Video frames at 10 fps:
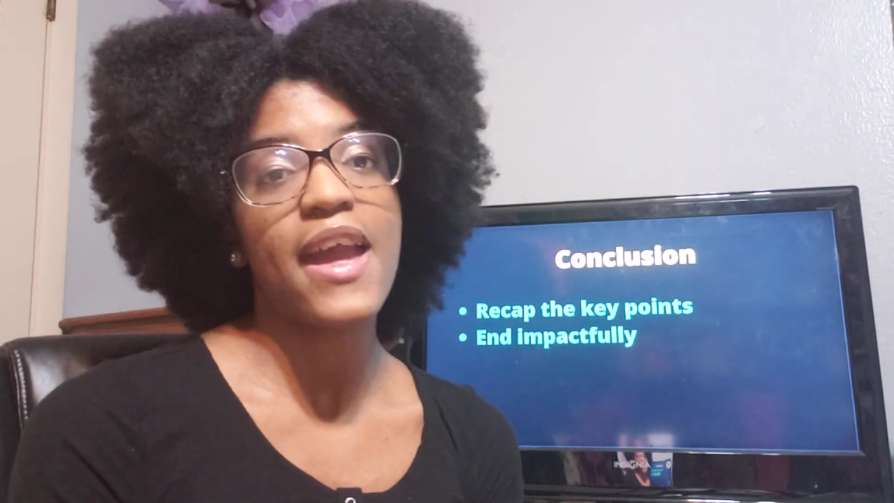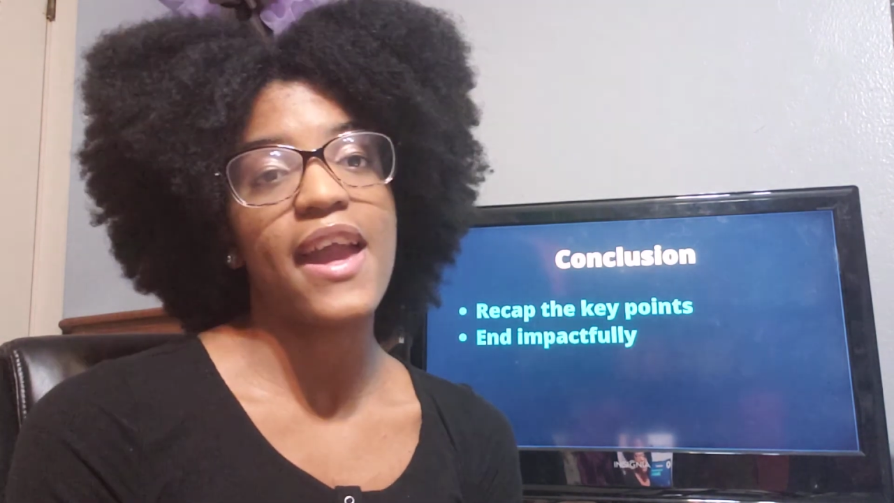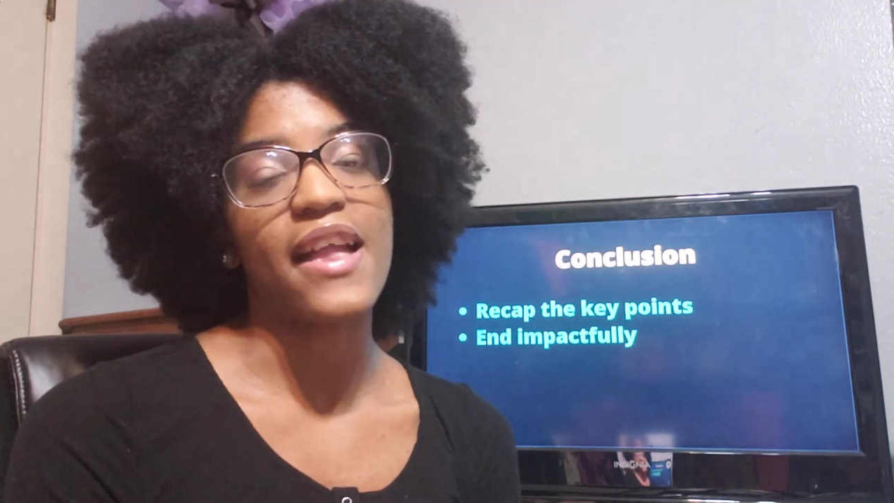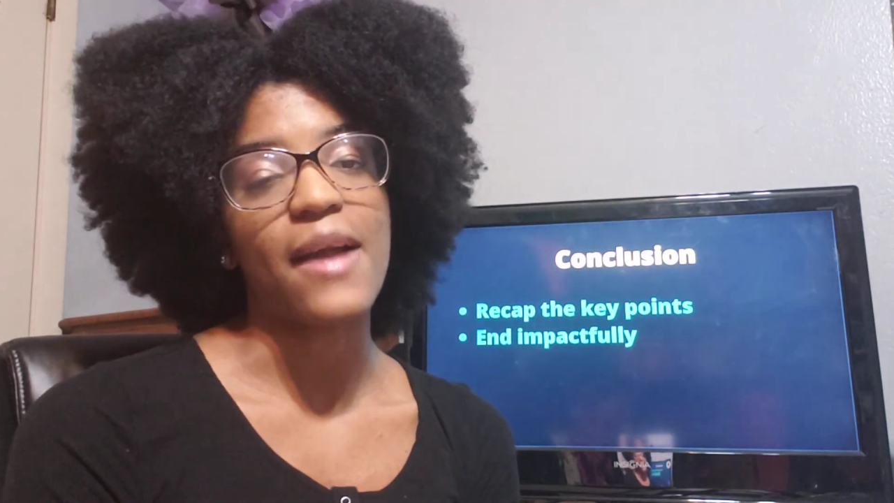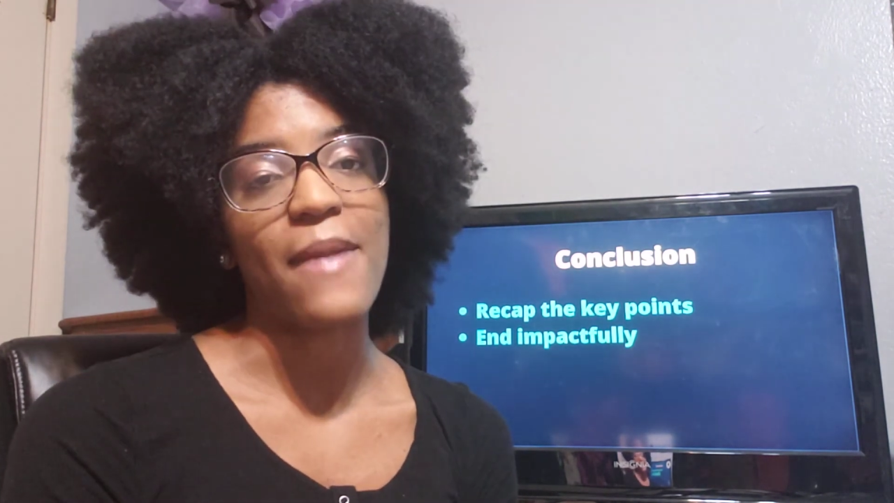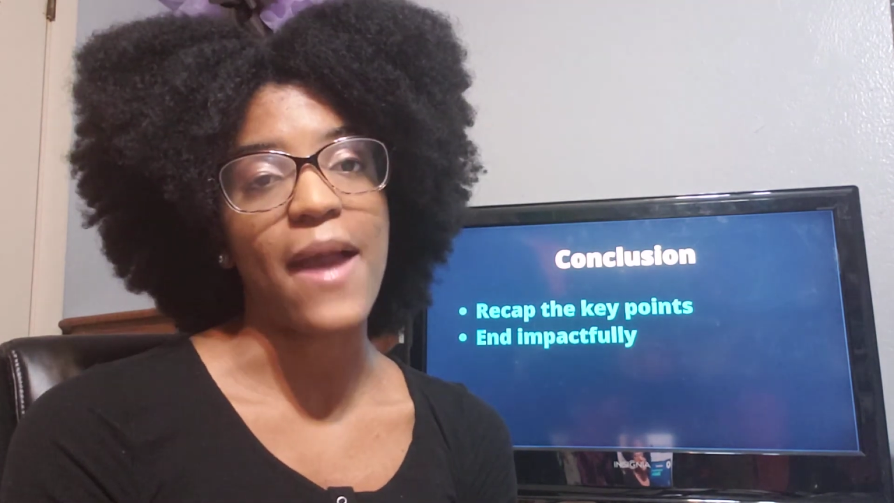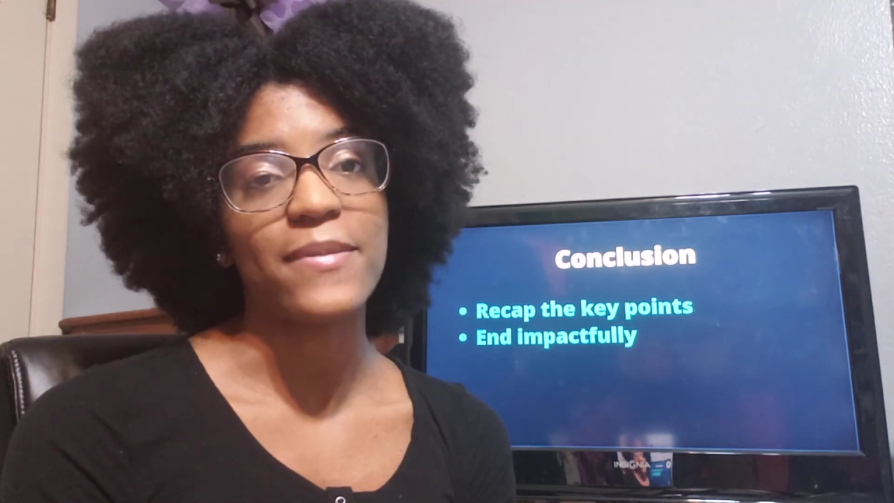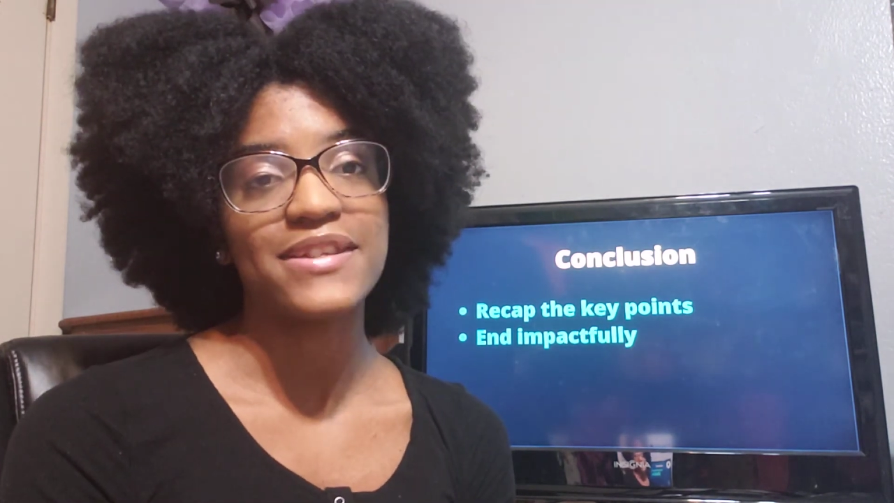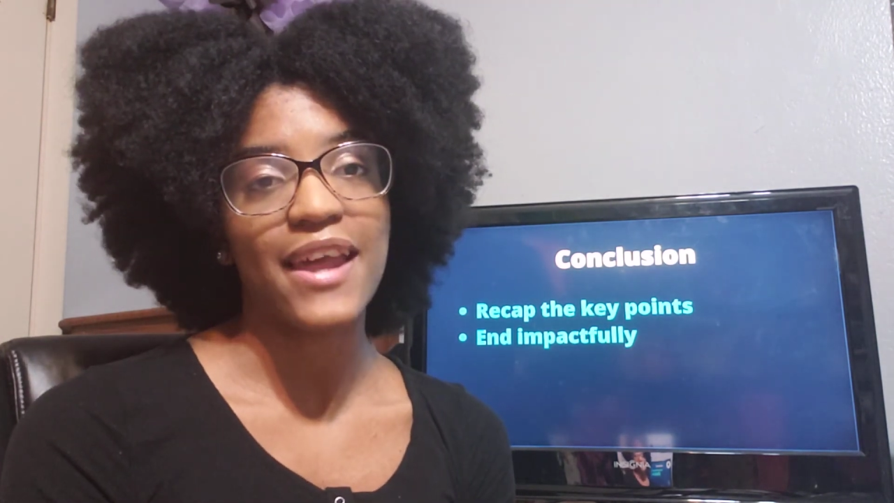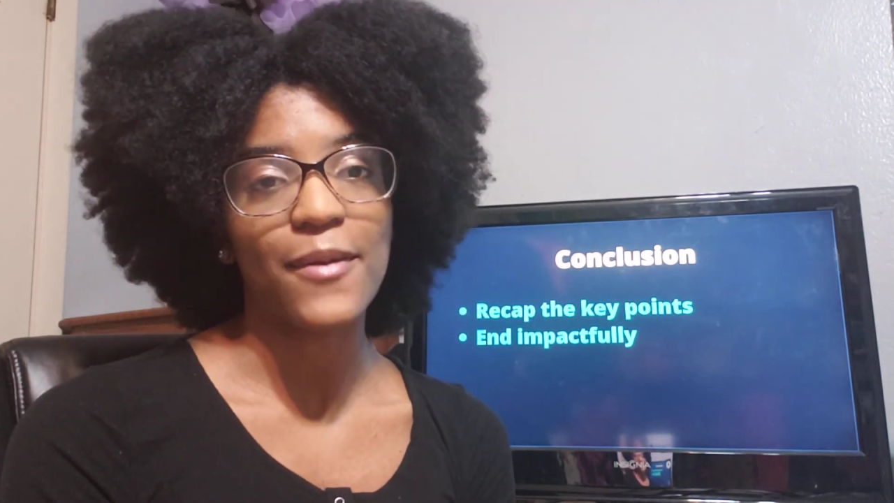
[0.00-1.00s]
and I'm happy
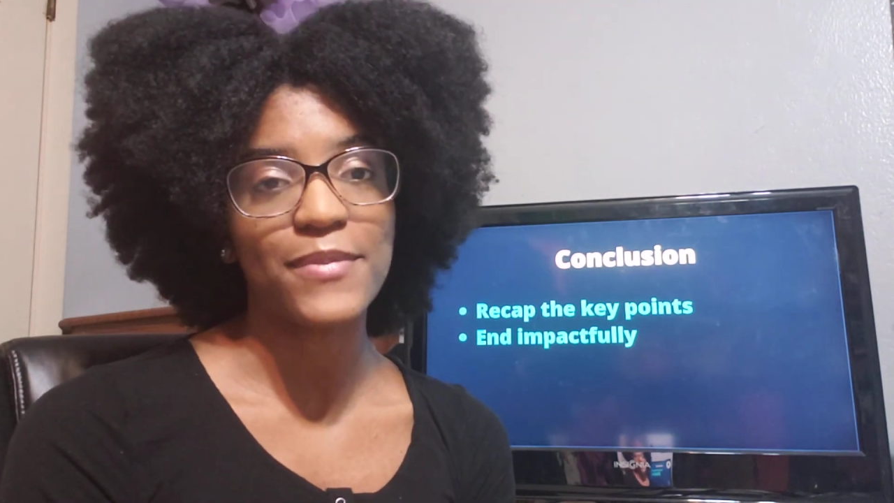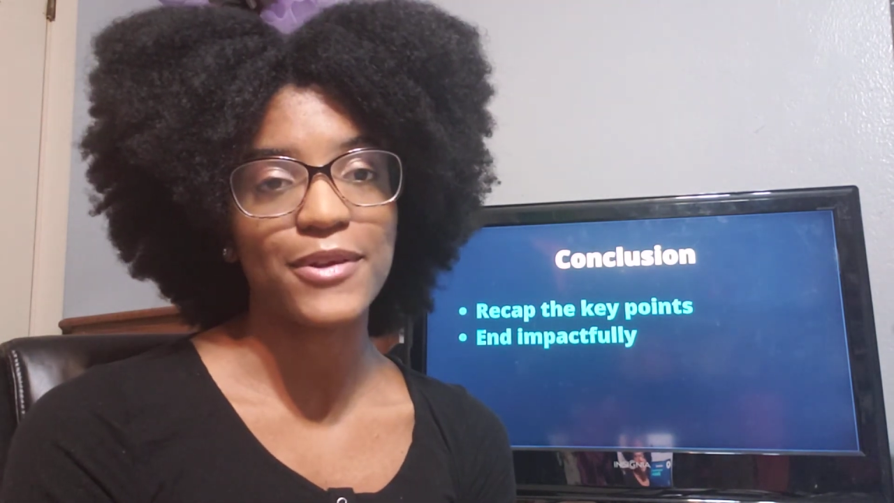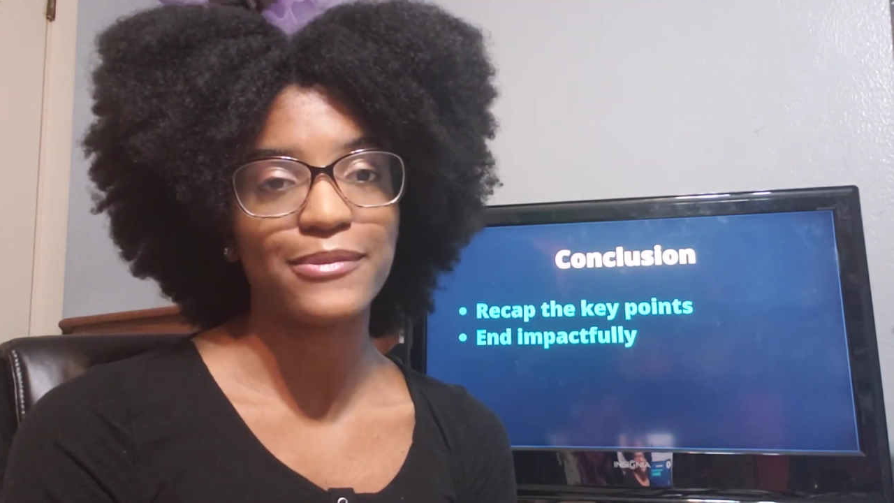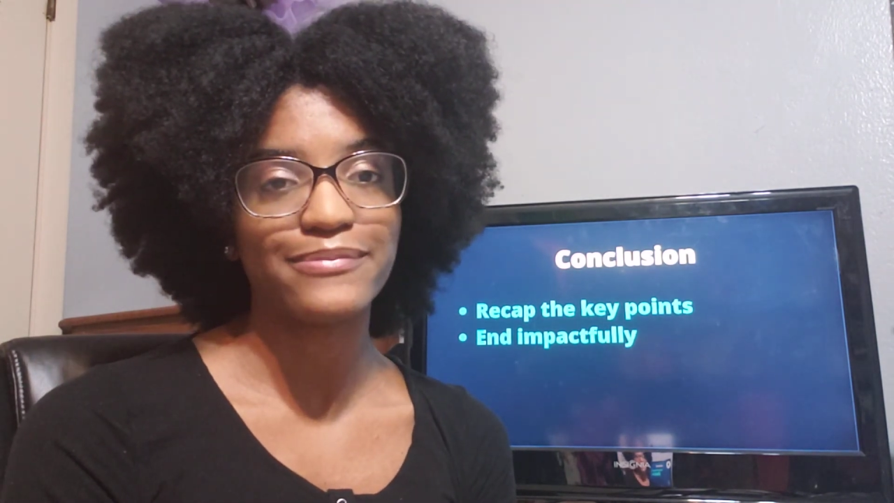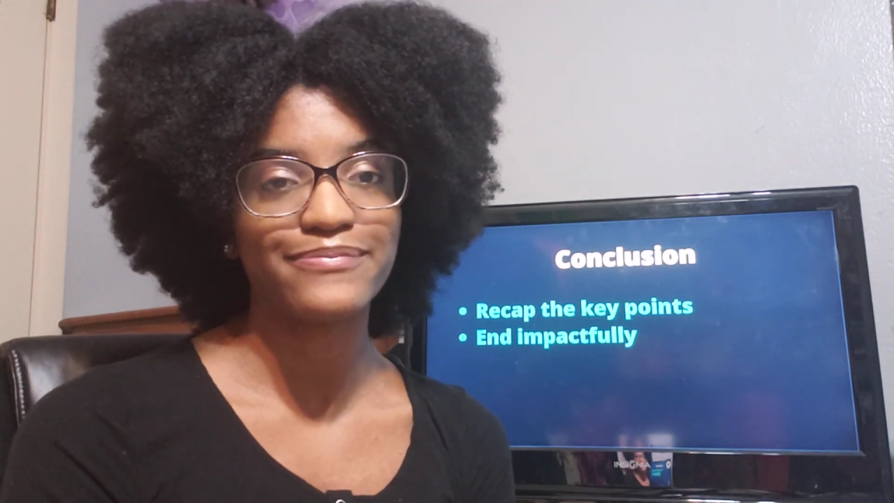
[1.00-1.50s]
to help you.